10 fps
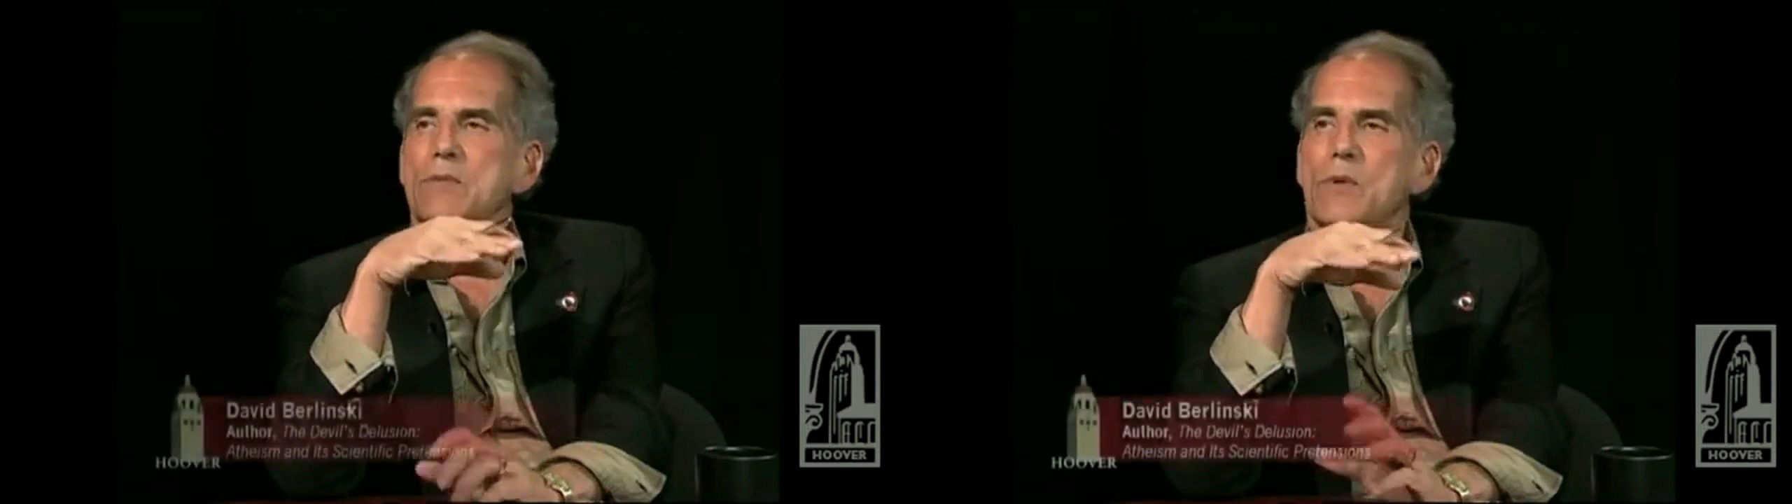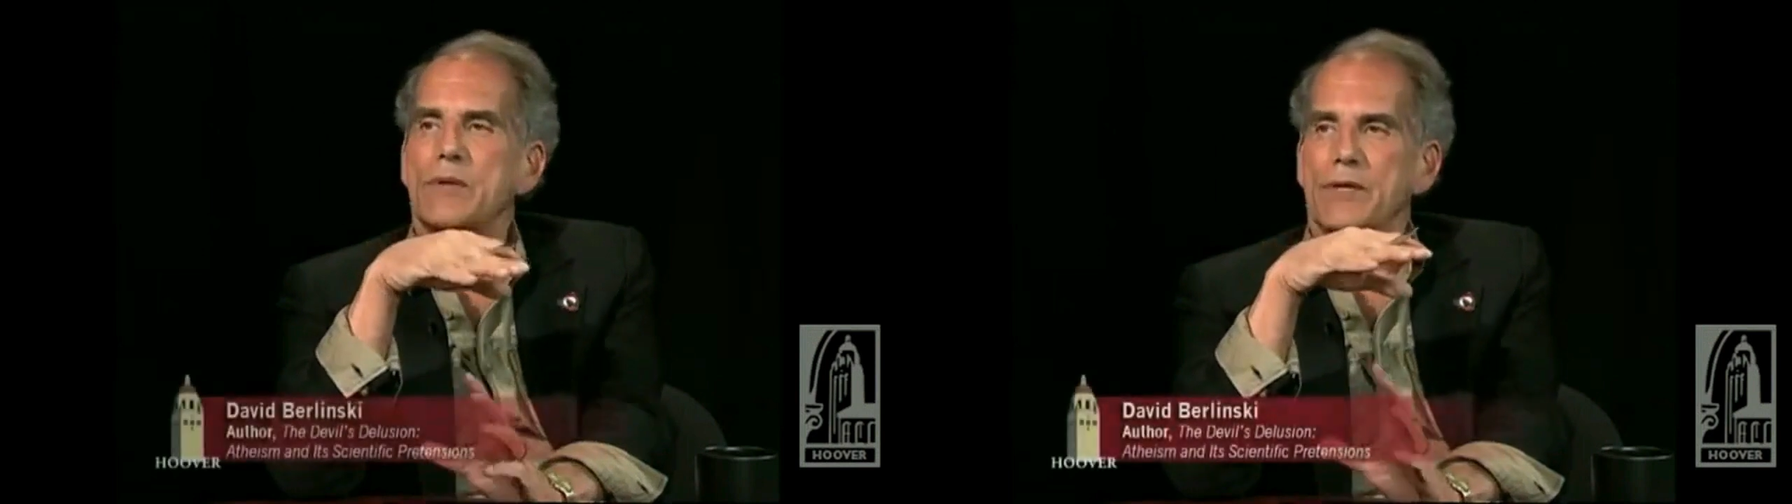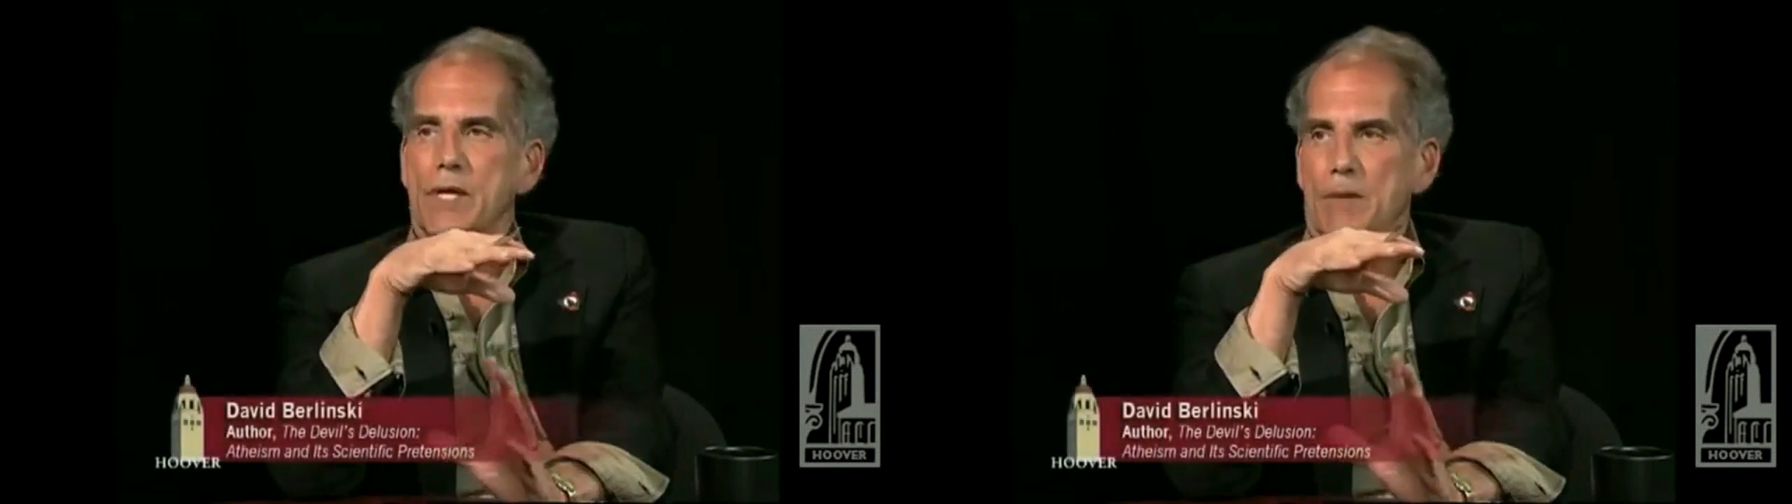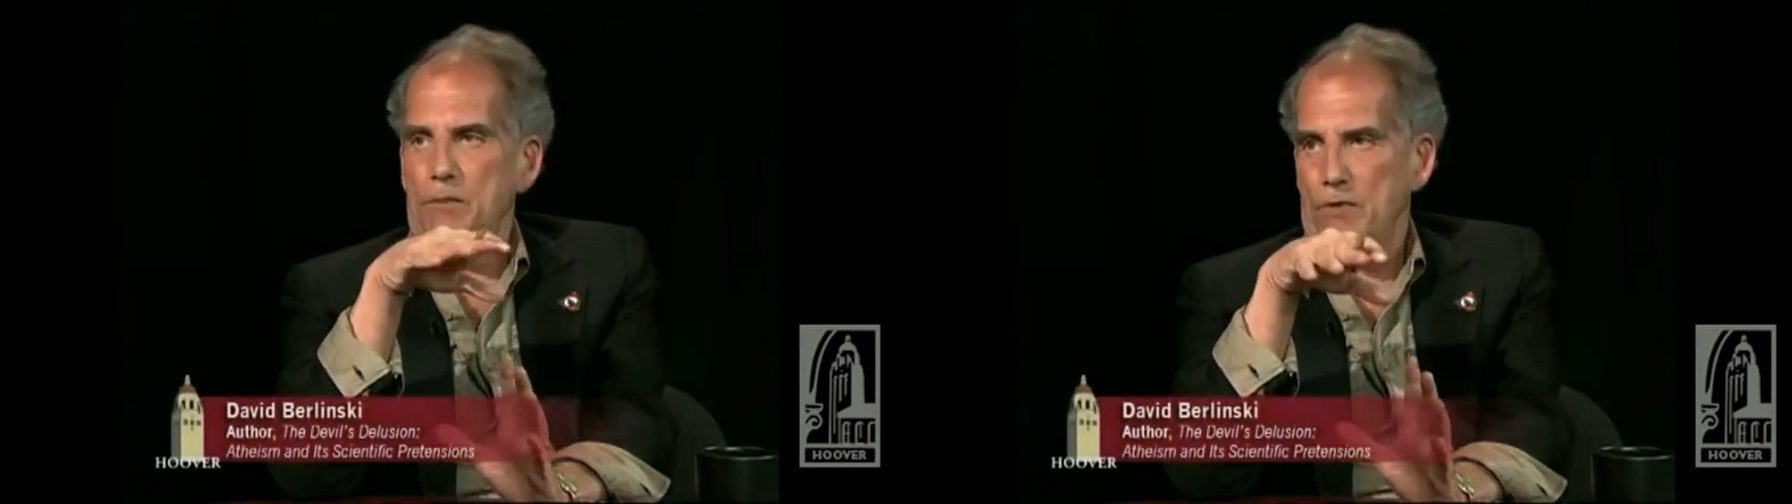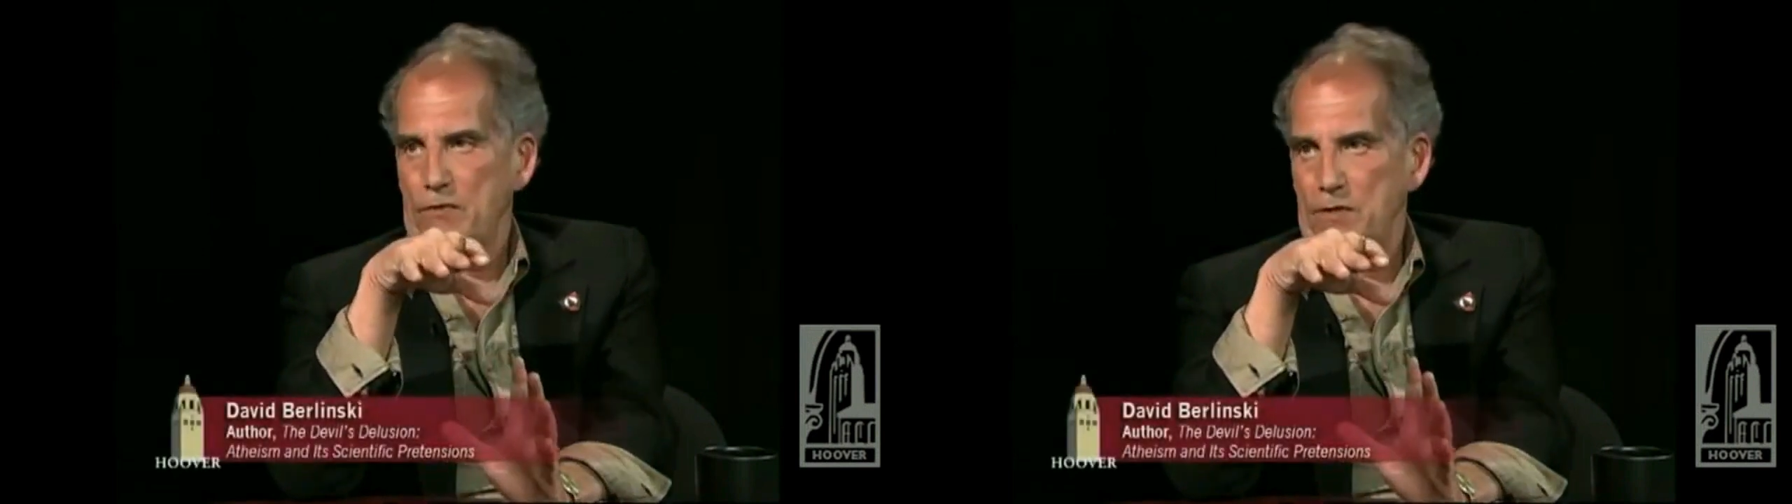is one of a
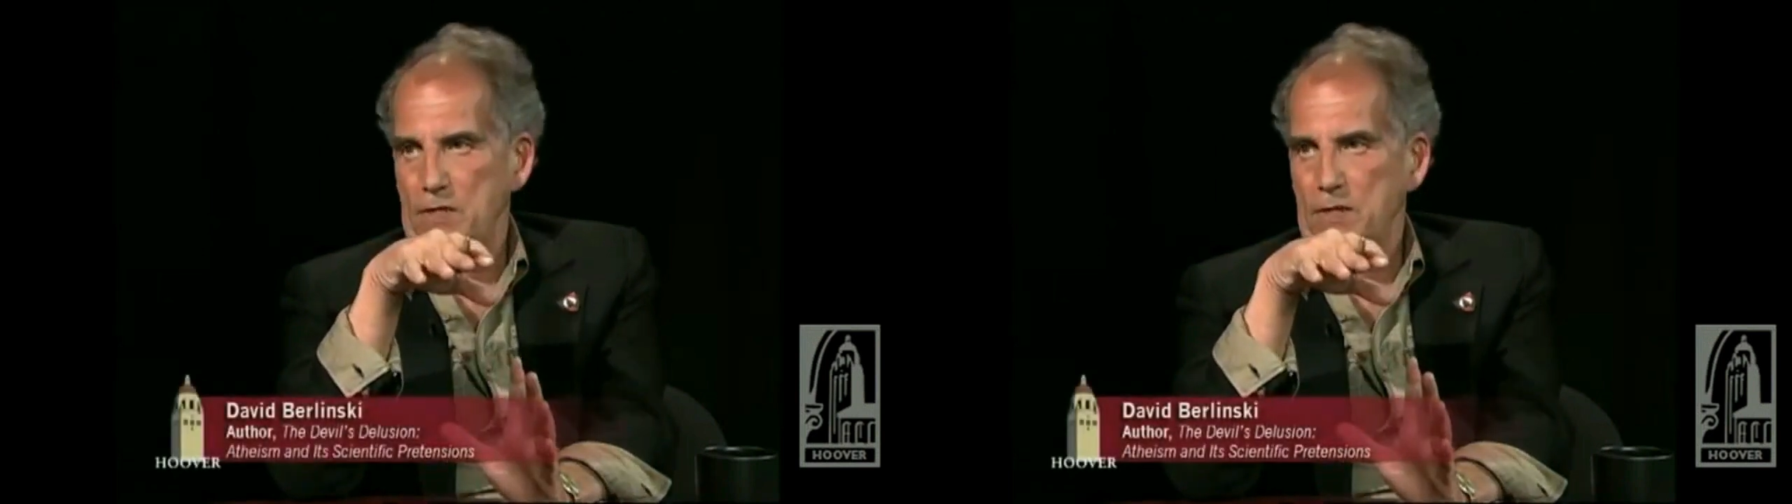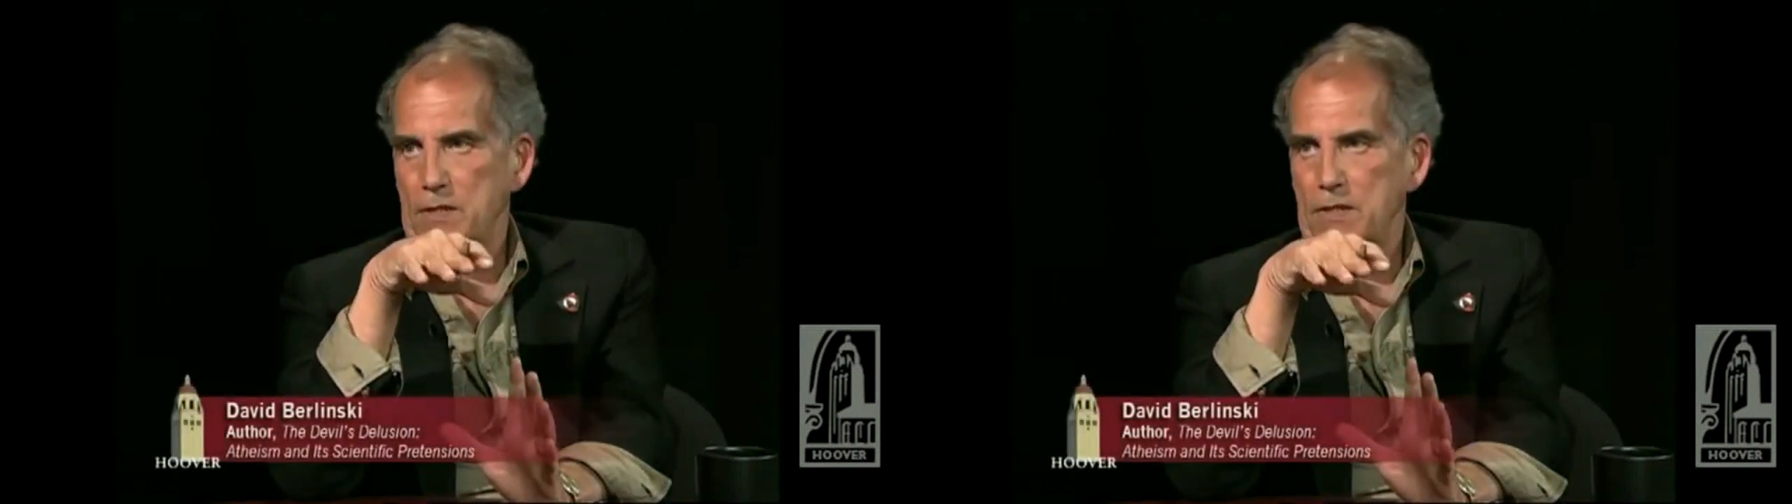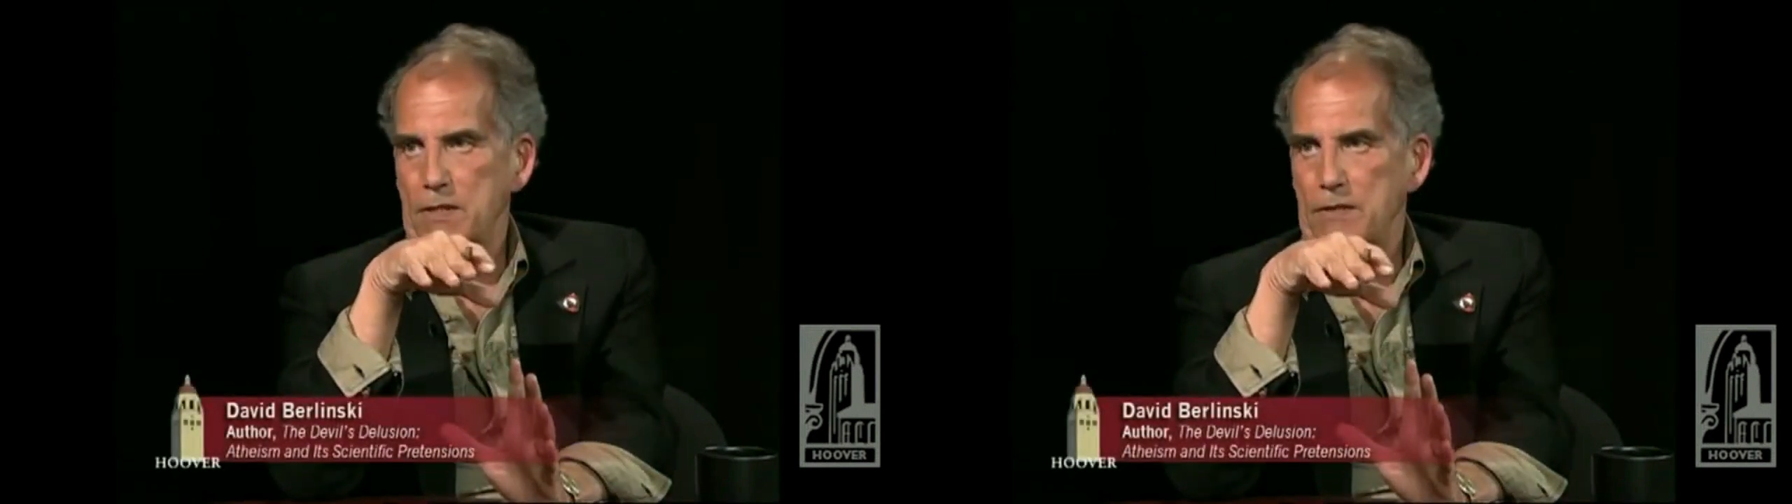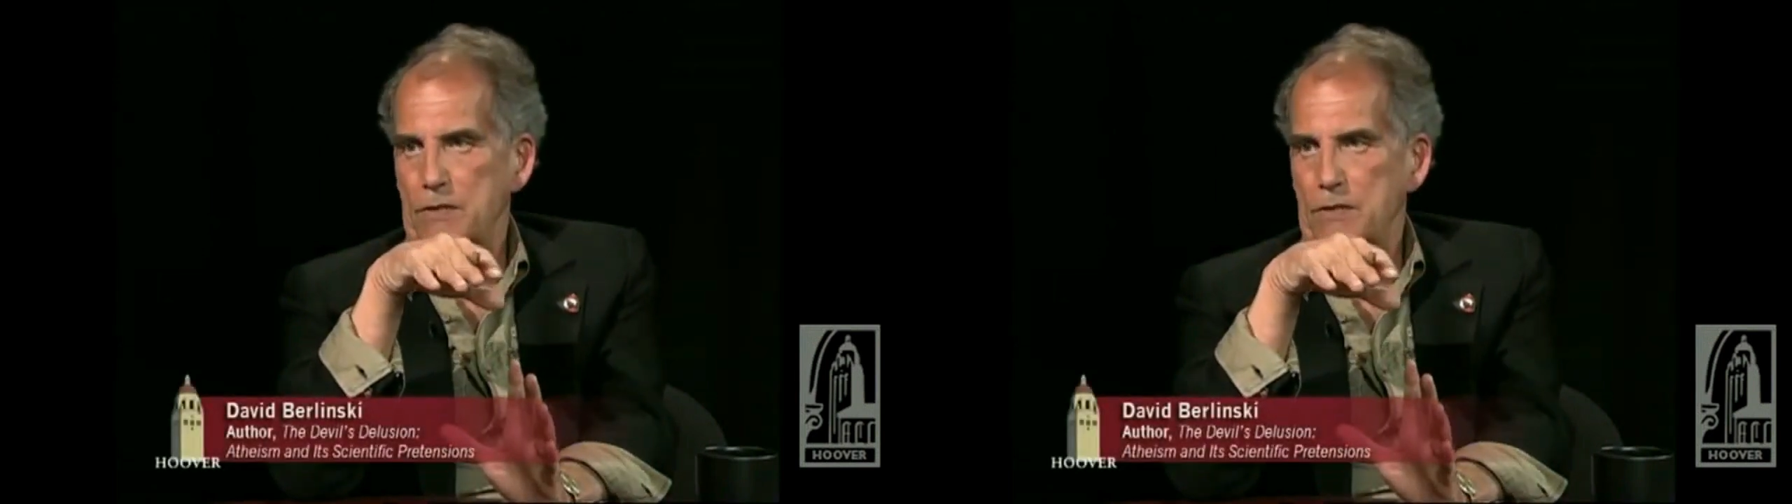number of physicists,